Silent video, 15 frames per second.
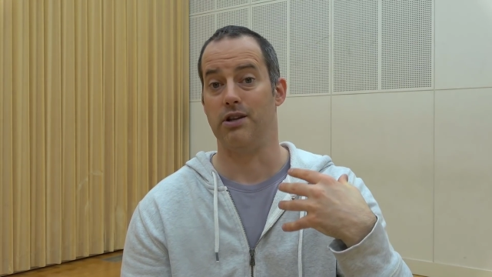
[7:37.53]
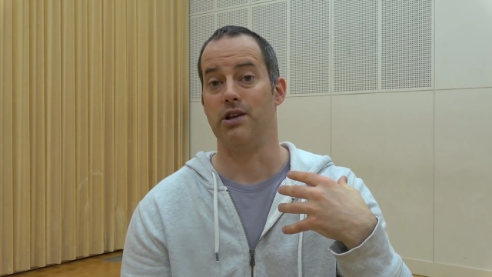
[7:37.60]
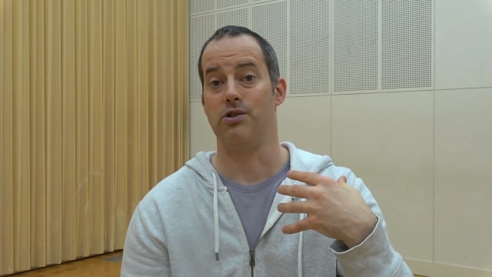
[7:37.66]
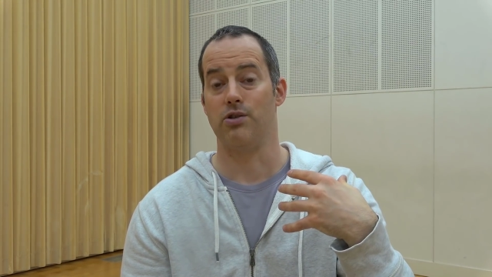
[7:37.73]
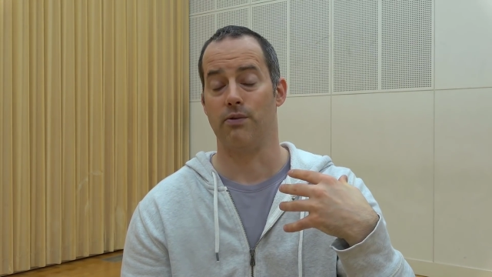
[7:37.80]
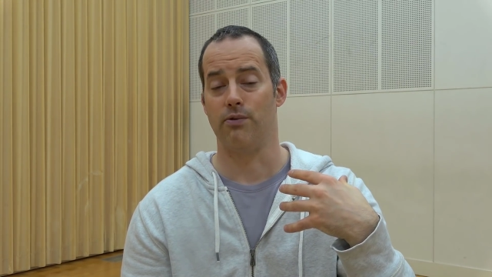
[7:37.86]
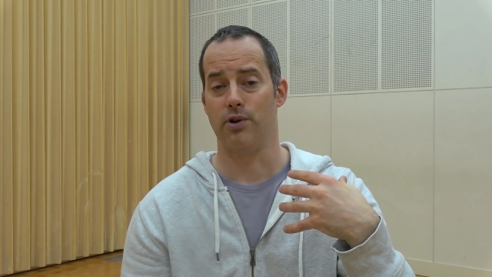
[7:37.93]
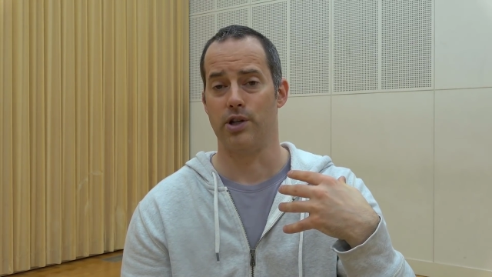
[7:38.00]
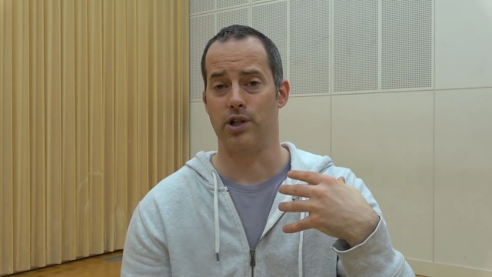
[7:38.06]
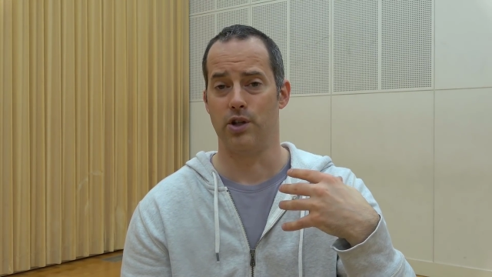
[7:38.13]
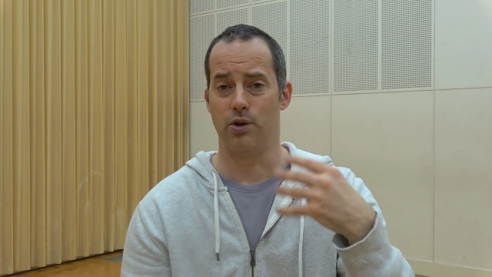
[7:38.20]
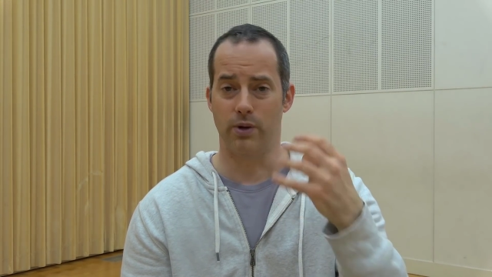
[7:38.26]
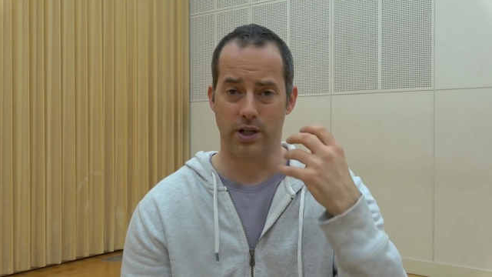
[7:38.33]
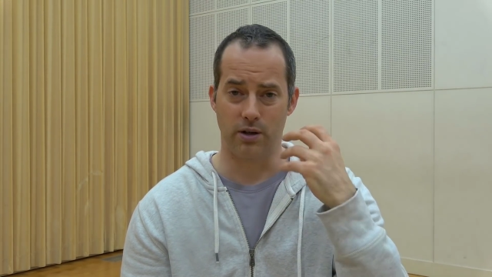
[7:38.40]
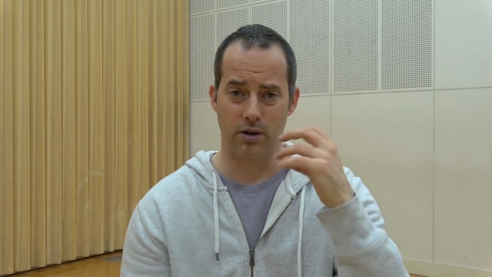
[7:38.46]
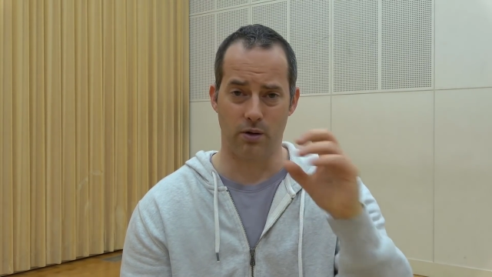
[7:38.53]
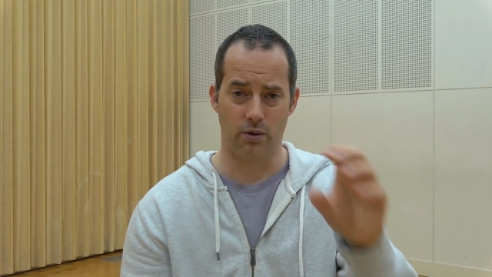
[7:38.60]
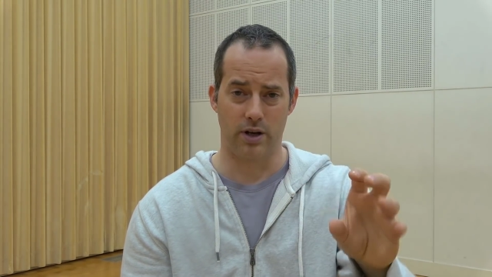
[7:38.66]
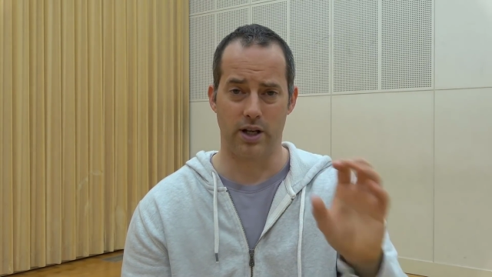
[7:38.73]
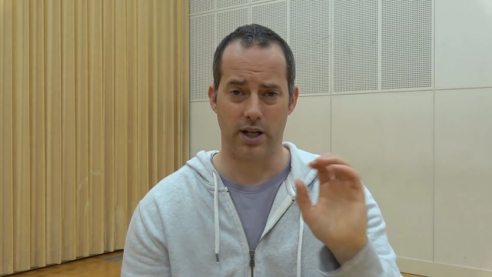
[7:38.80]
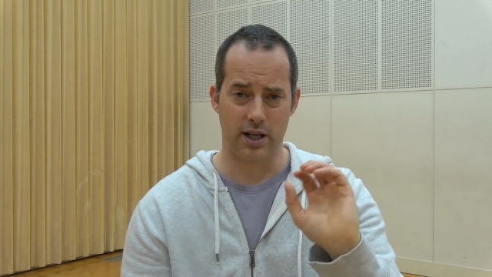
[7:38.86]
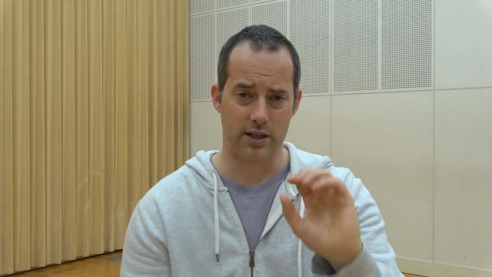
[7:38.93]
teacher for you and you're
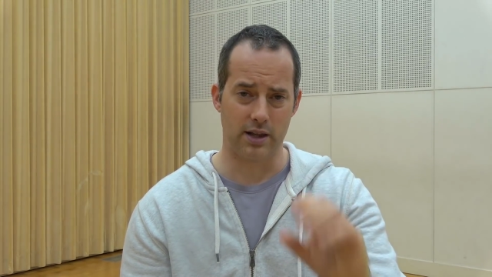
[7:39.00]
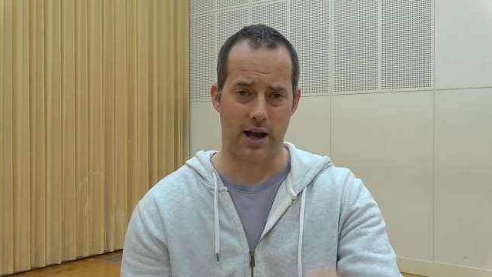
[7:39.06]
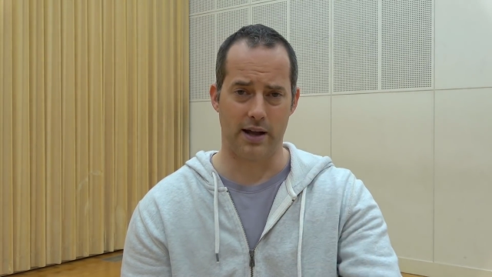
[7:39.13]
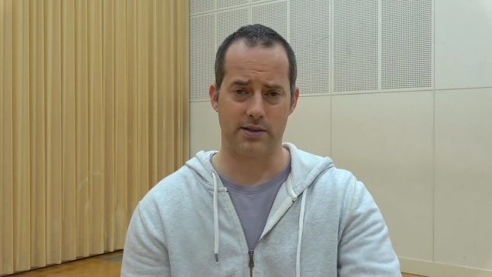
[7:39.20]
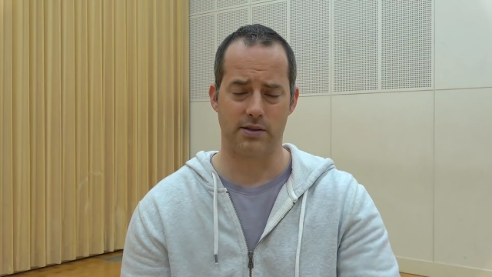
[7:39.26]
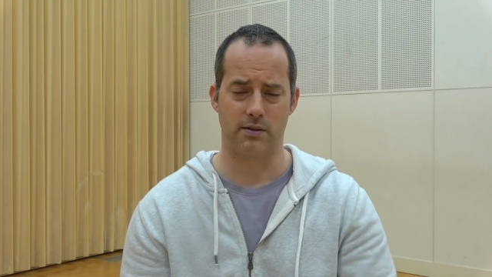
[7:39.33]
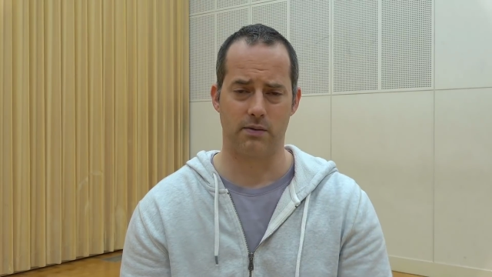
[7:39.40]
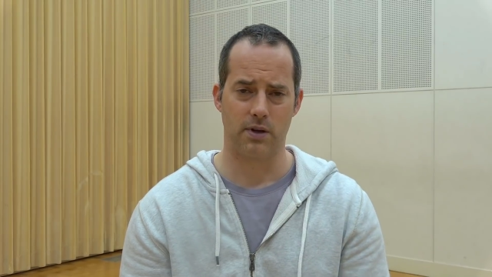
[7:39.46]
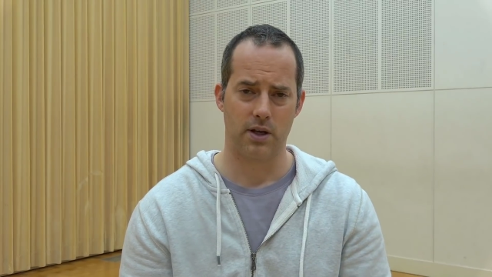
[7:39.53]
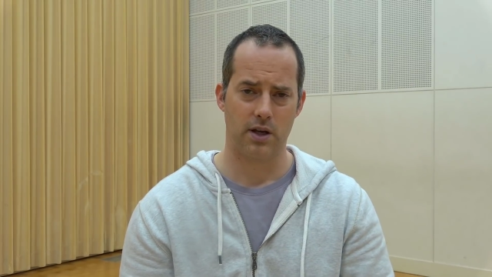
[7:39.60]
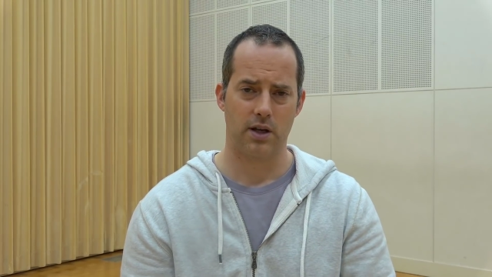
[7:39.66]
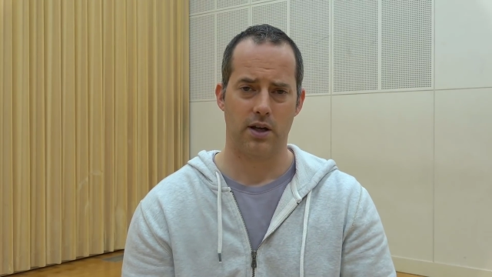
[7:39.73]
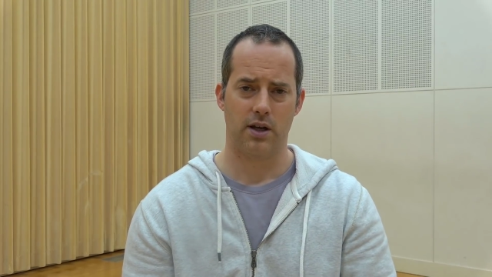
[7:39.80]
going to get lots of